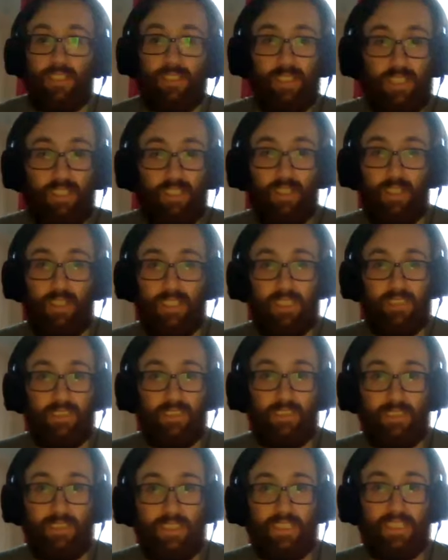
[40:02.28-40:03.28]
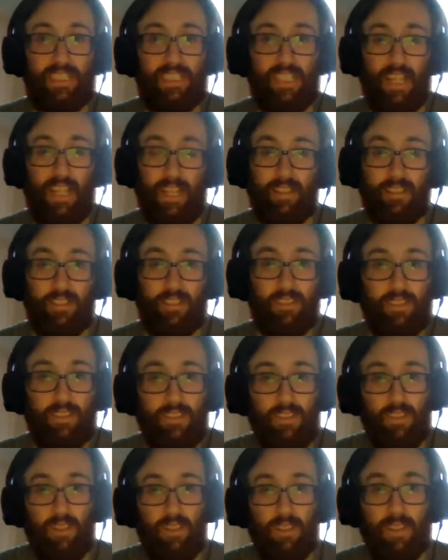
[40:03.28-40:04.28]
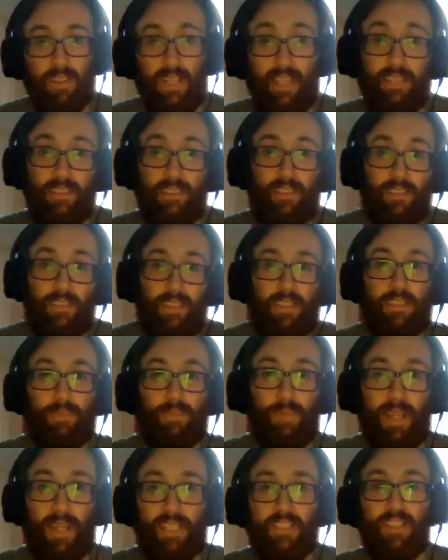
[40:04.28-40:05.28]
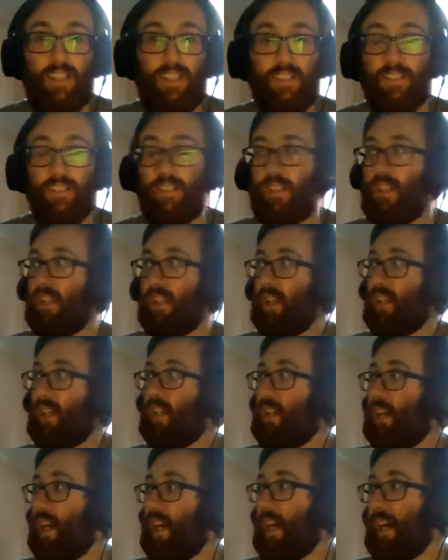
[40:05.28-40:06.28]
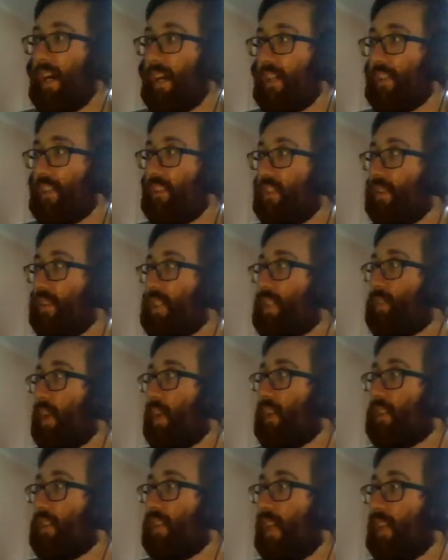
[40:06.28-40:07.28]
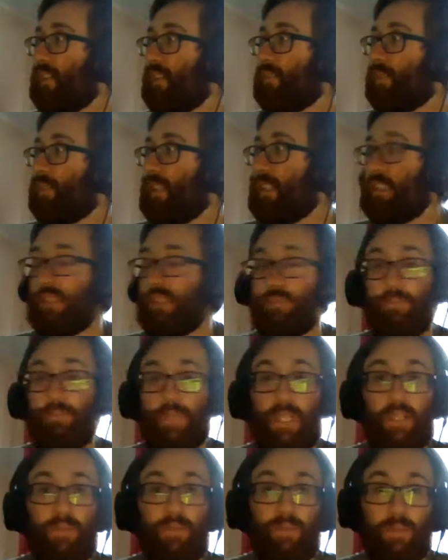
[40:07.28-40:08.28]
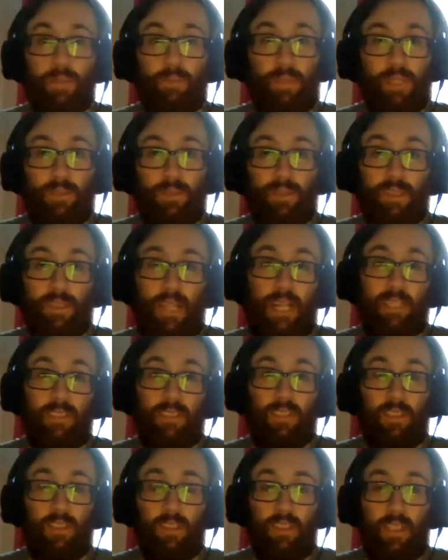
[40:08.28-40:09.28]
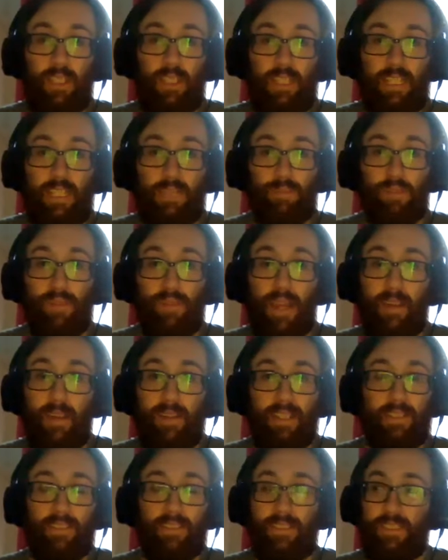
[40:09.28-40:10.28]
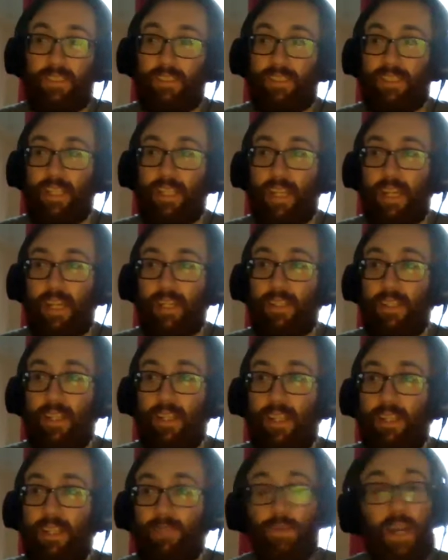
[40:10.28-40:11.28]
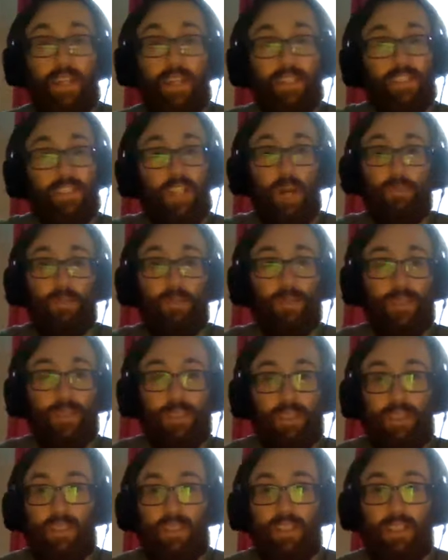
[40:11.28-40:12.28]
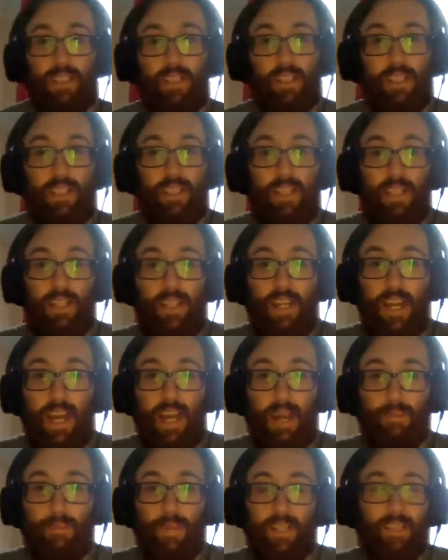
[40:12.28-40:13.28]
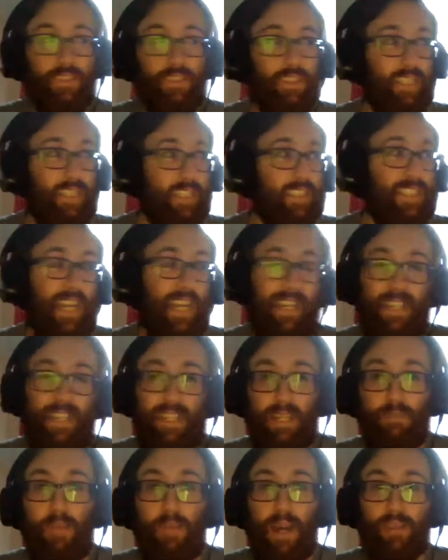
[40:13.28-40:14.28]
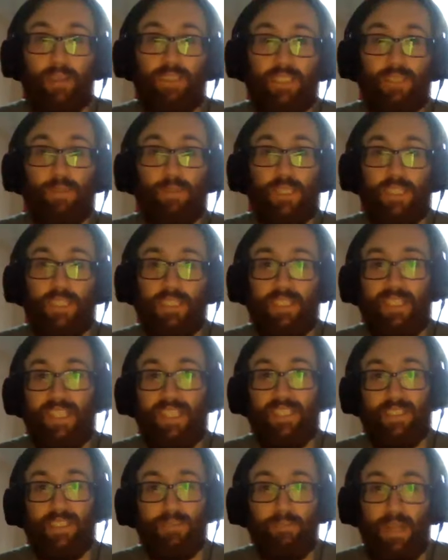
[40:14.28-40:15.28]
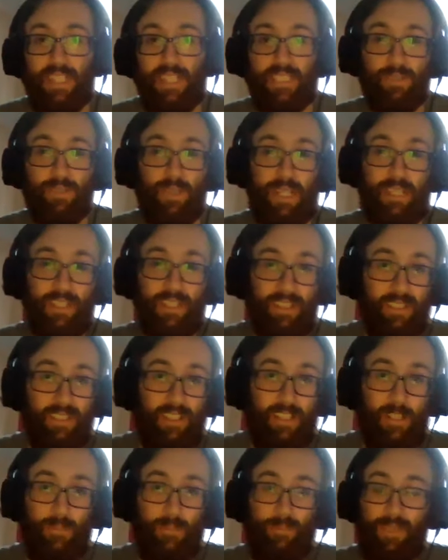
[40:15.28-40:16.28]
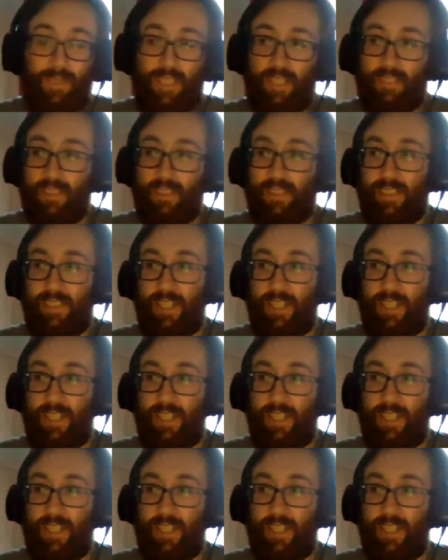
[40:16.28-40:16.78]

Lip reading: they call it Disneyland, and all of that. It's based on Neuschwanstein, which is a beautiful, beautiful castle in Bavaria, and it's right at the top of a. I don't think it's technically a mountain, but it's at least a massive hill, and